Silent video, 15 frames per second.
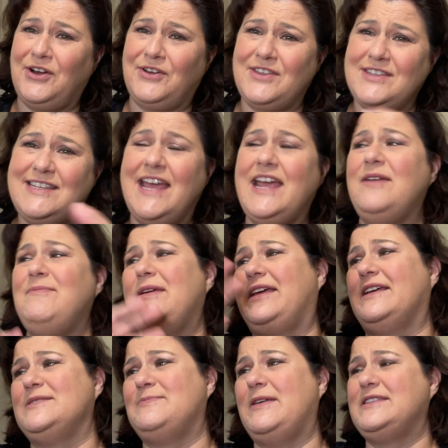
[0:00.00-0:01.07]
in the day
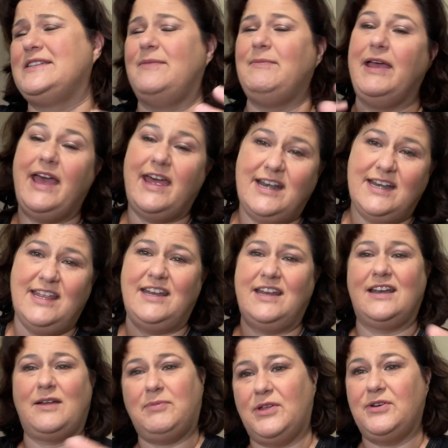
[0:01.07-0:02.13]
because by the time I edit it
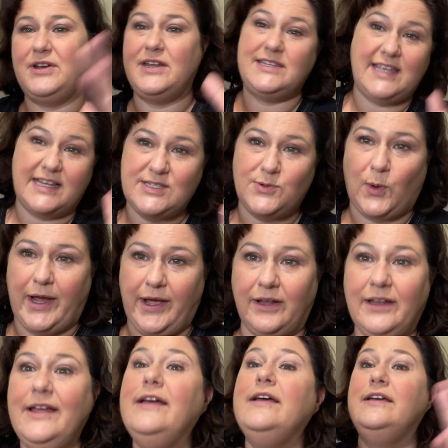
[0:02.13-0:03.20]
and upload it, it takes a
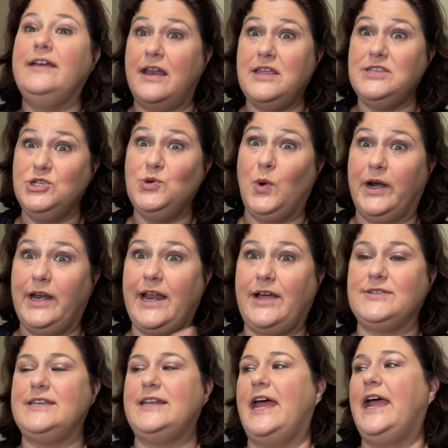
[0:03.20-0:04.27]
while. And I do want it
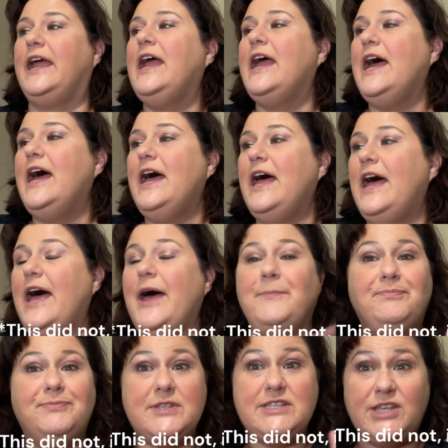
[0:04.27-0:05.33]
out today.
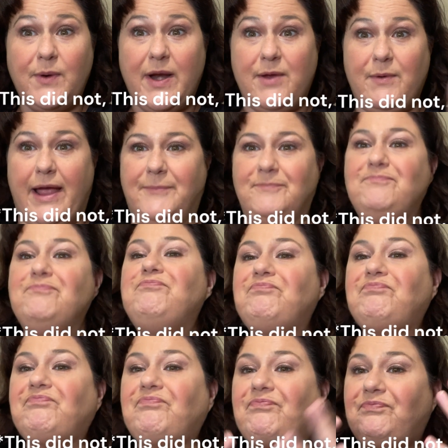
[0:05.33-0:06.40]
Um, so anyway,
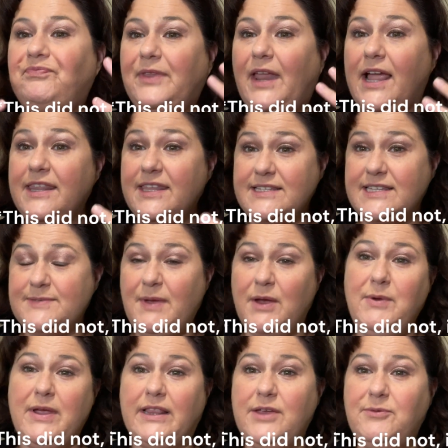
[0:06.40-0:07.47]
this is my
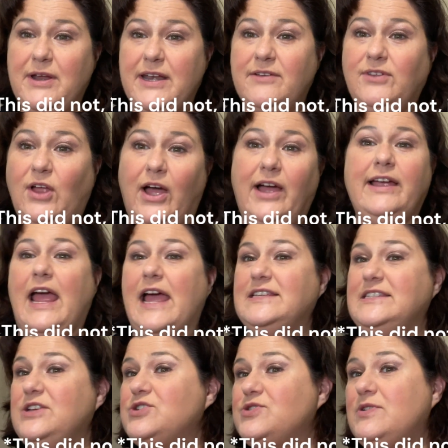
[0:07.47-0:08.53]
weekly reading vlog.
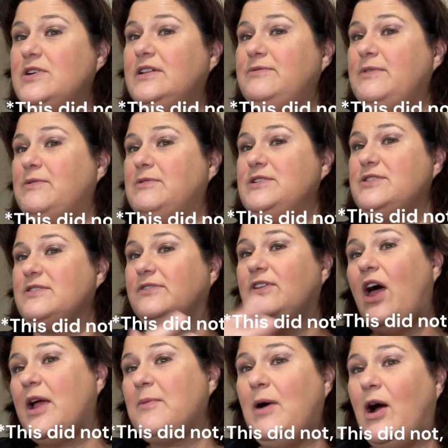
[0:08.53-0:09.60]
As usual, we will do the
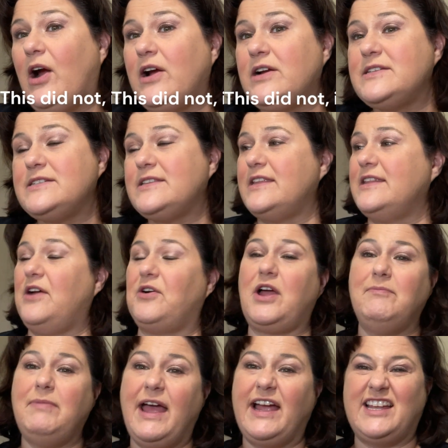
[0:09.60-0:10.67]
vlog part and I'll
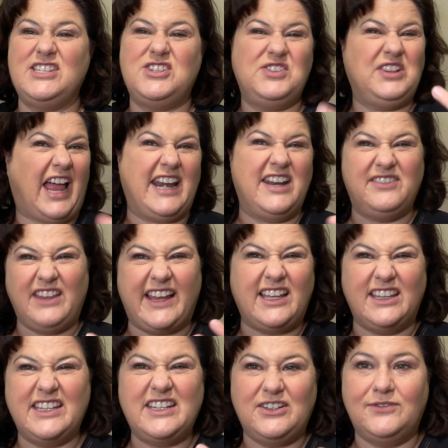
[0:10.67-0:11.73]
come back and do kind of like
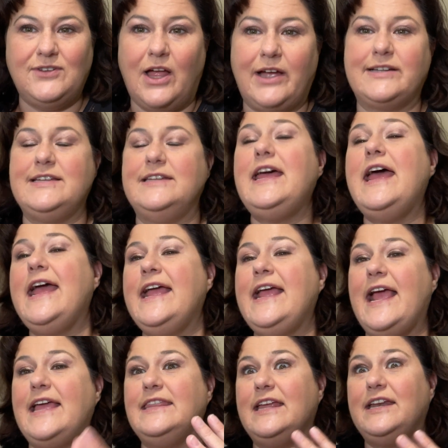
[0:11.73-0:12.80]
a little vlog
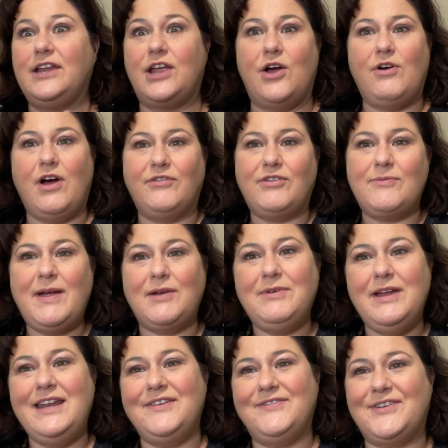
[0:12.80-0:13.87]
today and then go over my
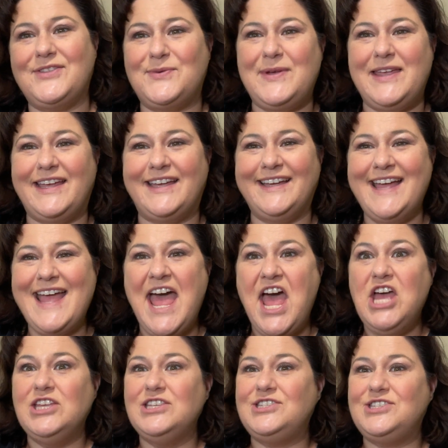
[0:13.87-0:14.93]
reading for the week.
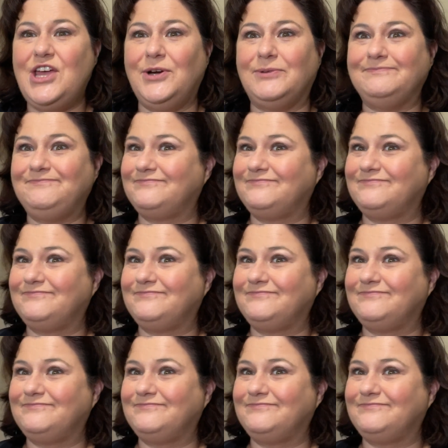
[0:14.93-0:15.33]
So